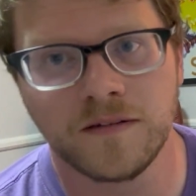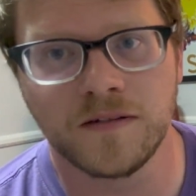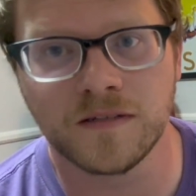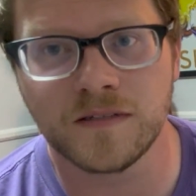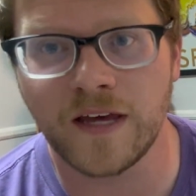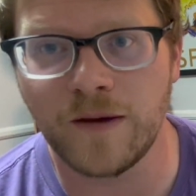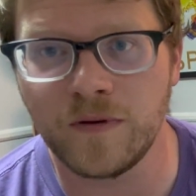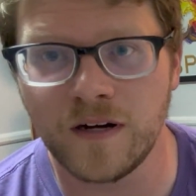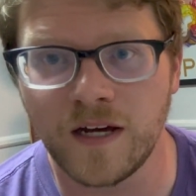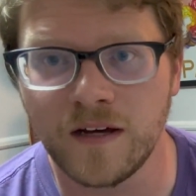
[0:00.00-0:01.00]
just tapping
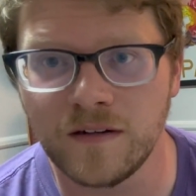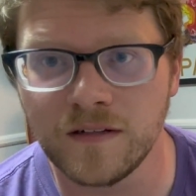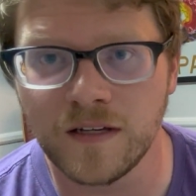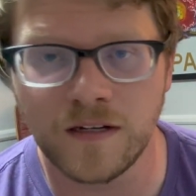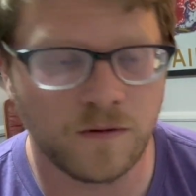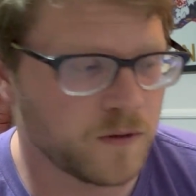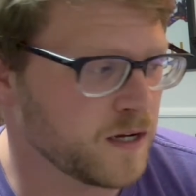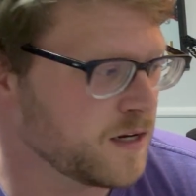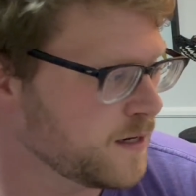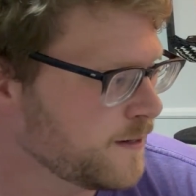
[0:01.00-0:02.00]
it out and getting it
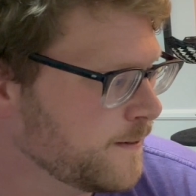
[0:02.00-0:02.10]
right.